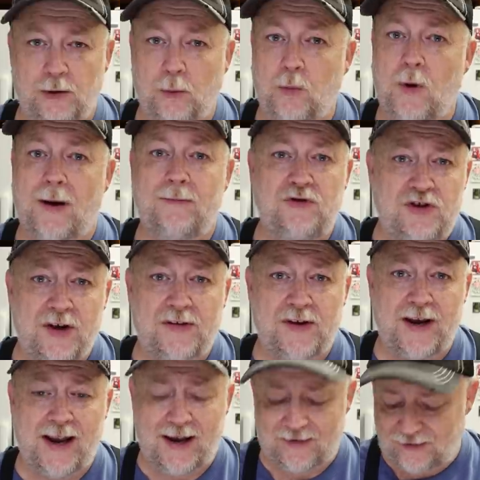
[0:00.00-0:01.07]
The rub just
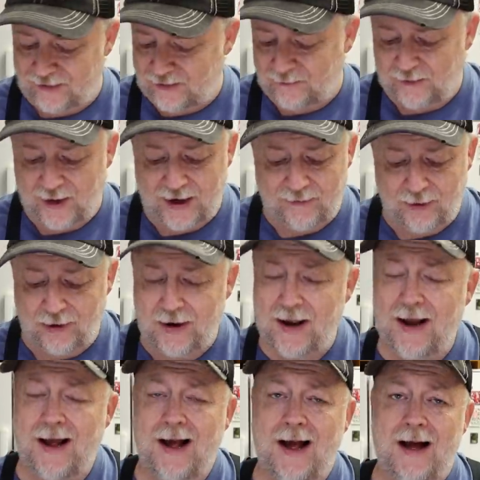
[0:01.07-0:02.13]
enhances the flavor,
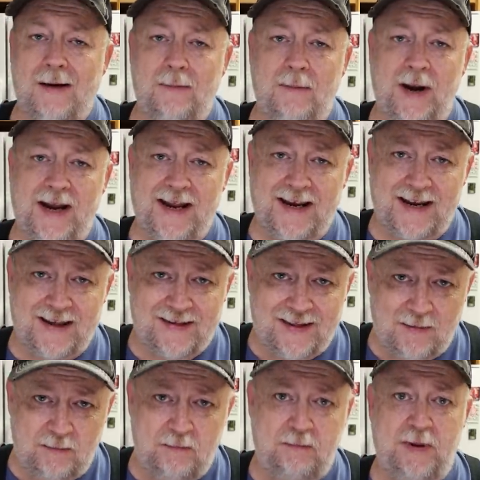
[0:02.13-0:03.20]
but it is
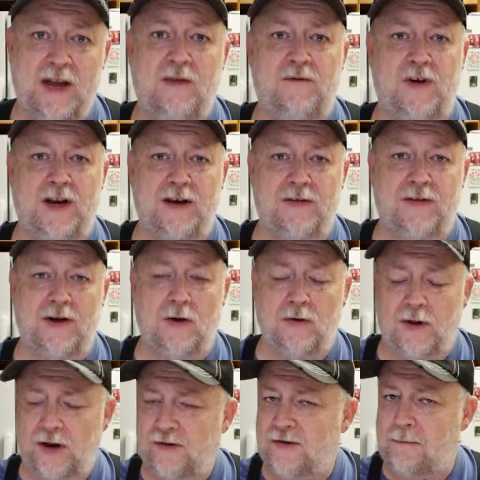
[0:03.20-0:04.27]
the beefiness here
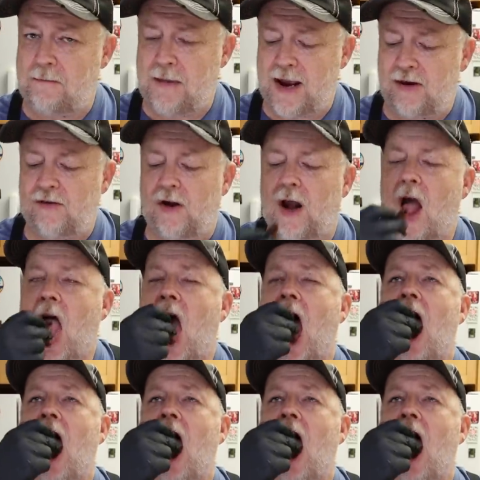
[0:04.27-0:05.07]
that is amazing.